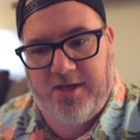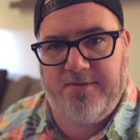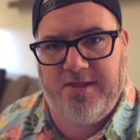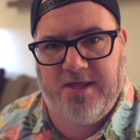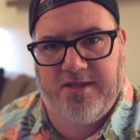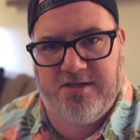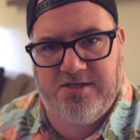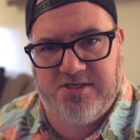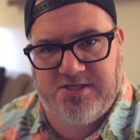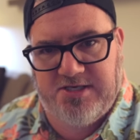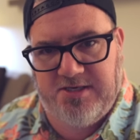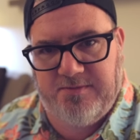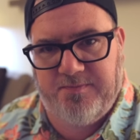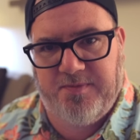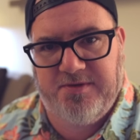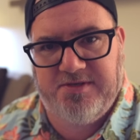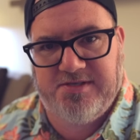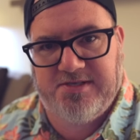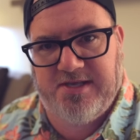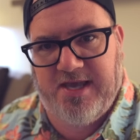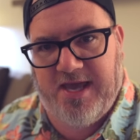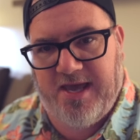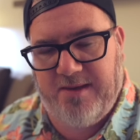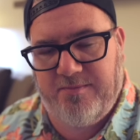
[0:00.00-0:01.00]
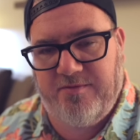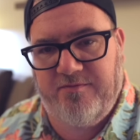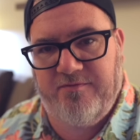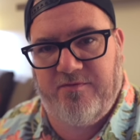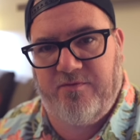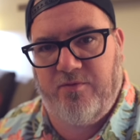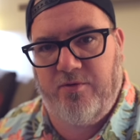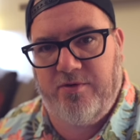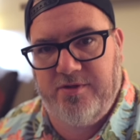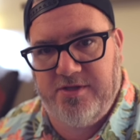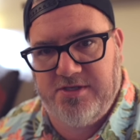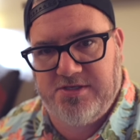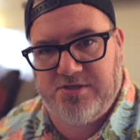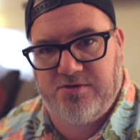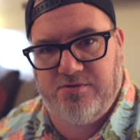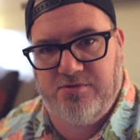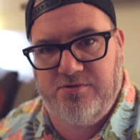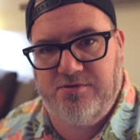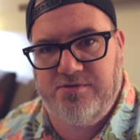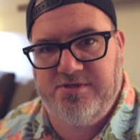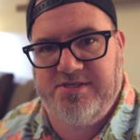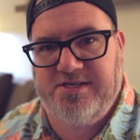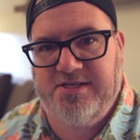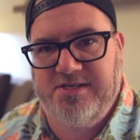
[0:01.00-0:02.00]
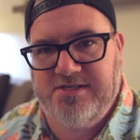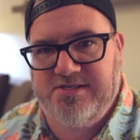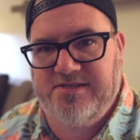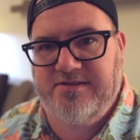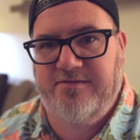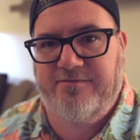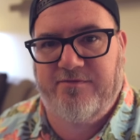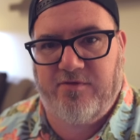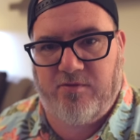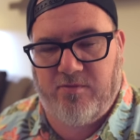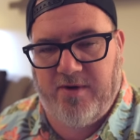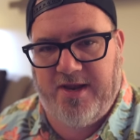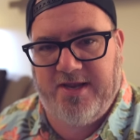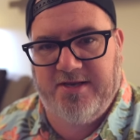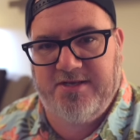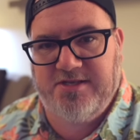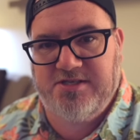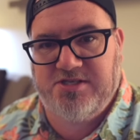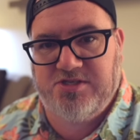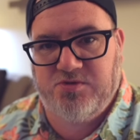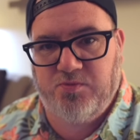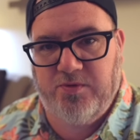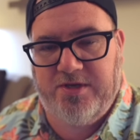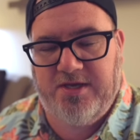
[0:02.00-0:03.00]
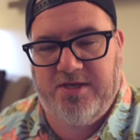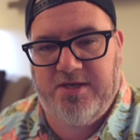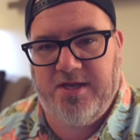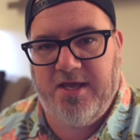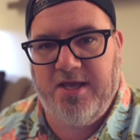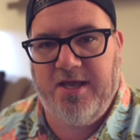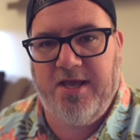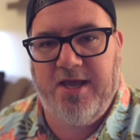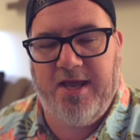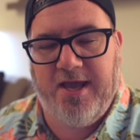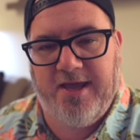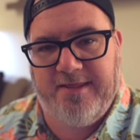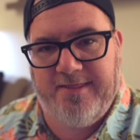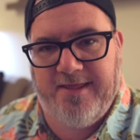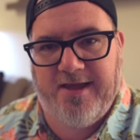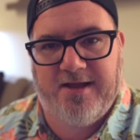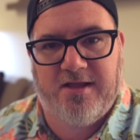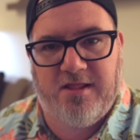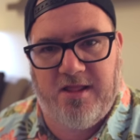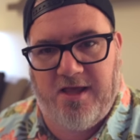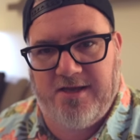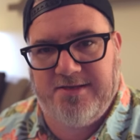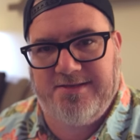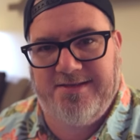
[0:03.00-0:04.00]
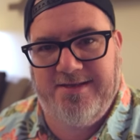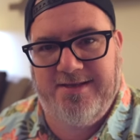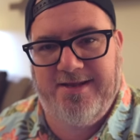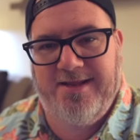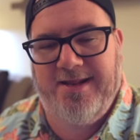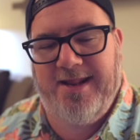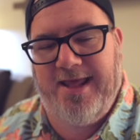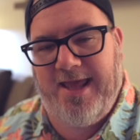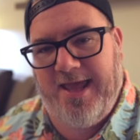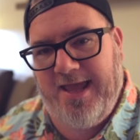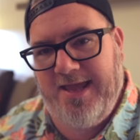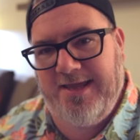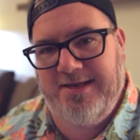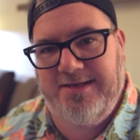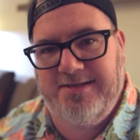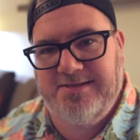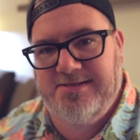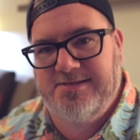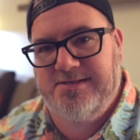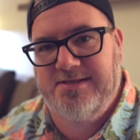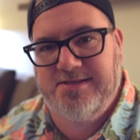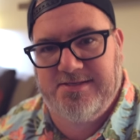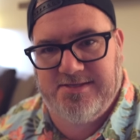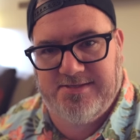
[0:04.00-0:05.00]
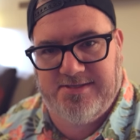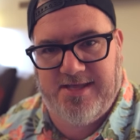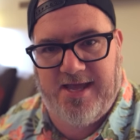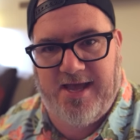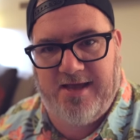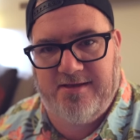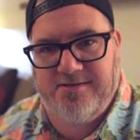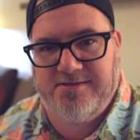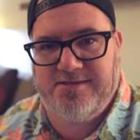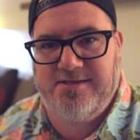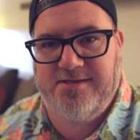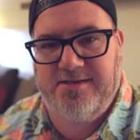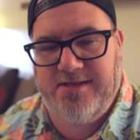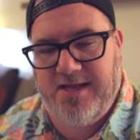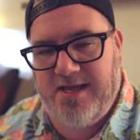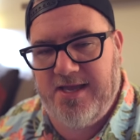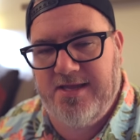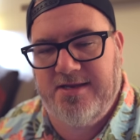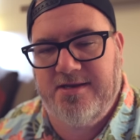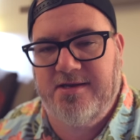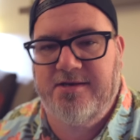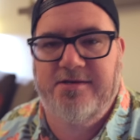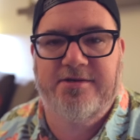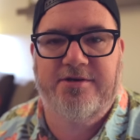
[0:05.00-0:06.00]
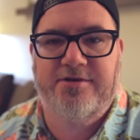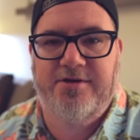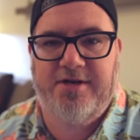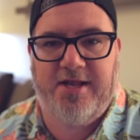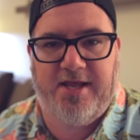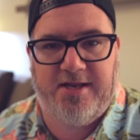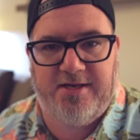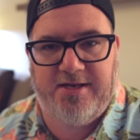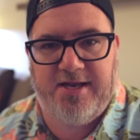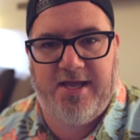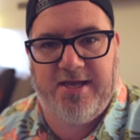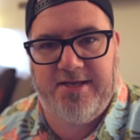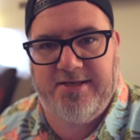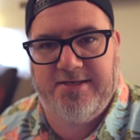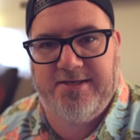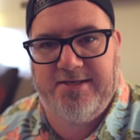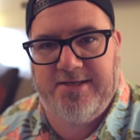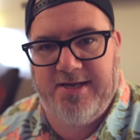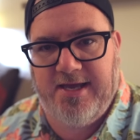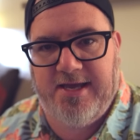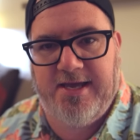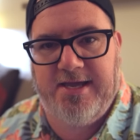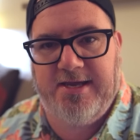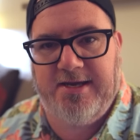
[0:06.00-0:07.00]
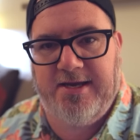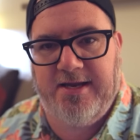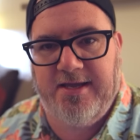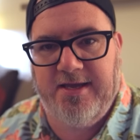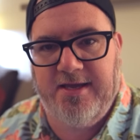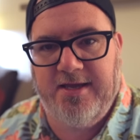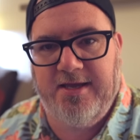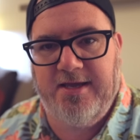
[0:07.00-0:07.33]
Now, the cheapest cabin for this cruise is the Veranda Suite, and that clocked in at $86,999.